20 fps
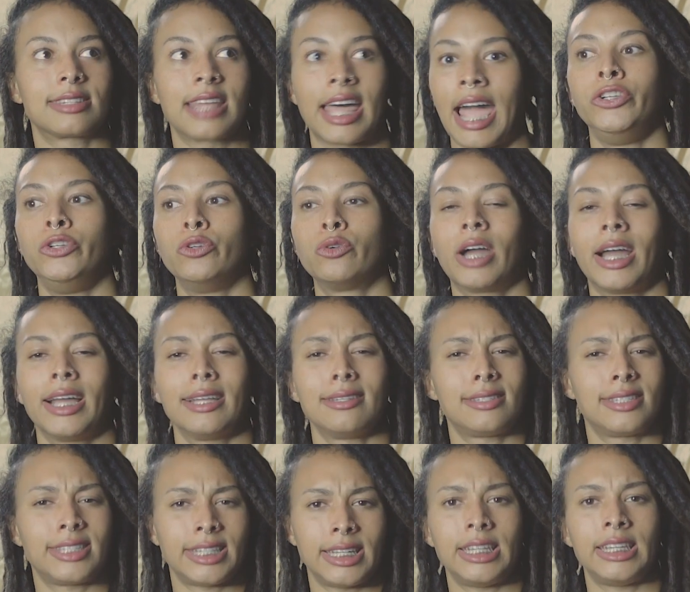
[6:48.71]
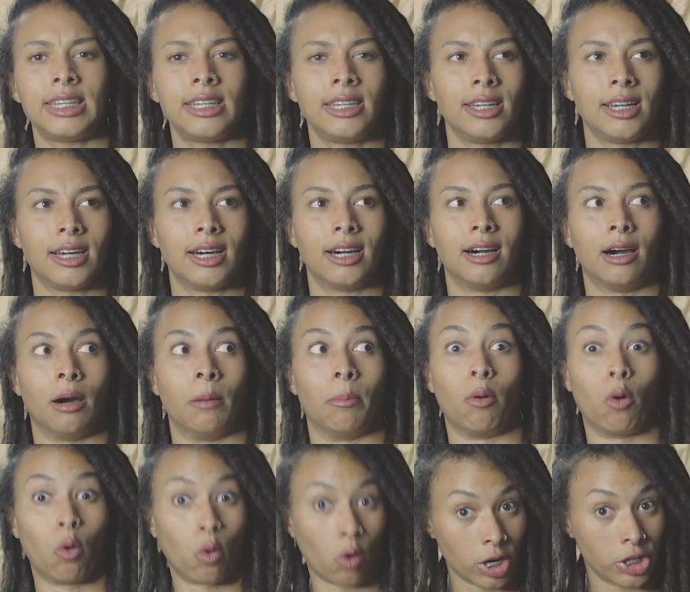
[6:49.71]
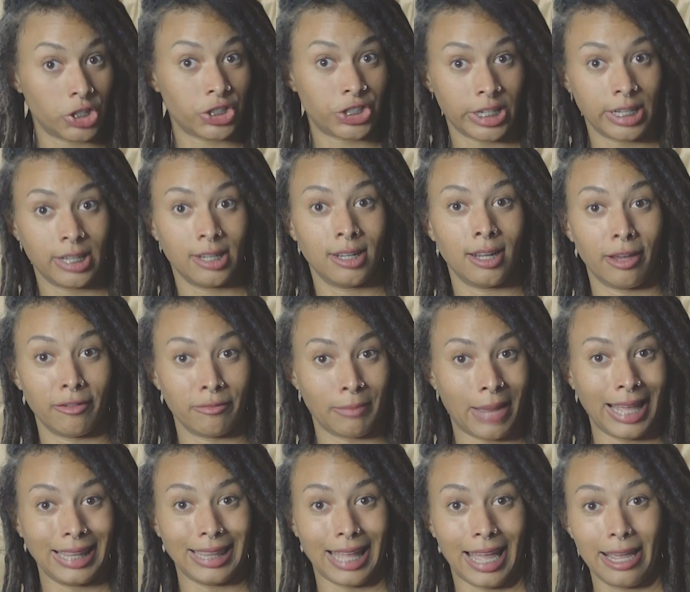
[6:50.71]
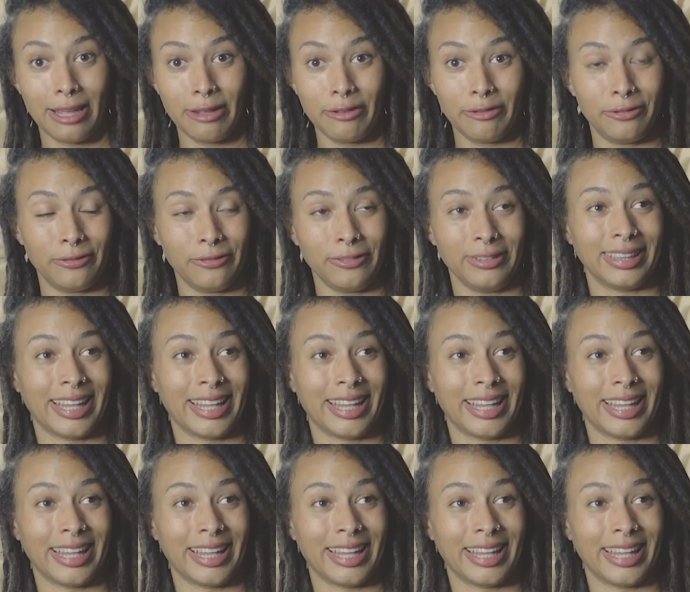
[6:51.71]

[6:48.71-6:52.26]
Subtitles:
Like, you guys see a portion of my life.